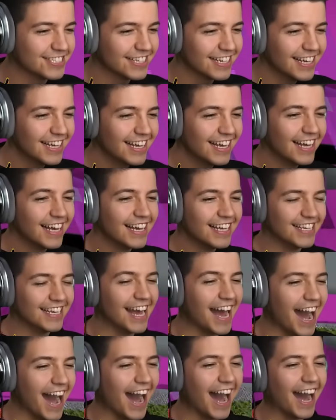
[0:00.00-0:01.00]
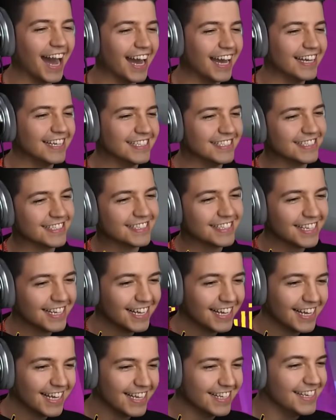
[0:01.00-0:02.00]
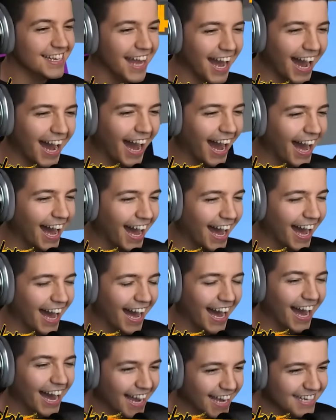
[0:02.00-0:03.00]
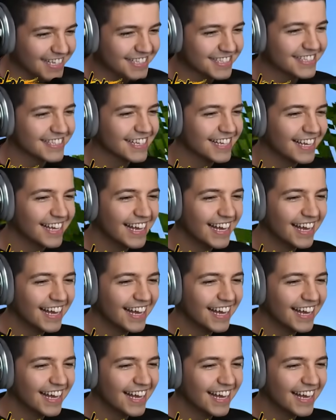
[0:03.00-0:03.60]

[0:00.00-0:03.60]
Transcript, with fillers: Josh! Nice! Nice! Oh.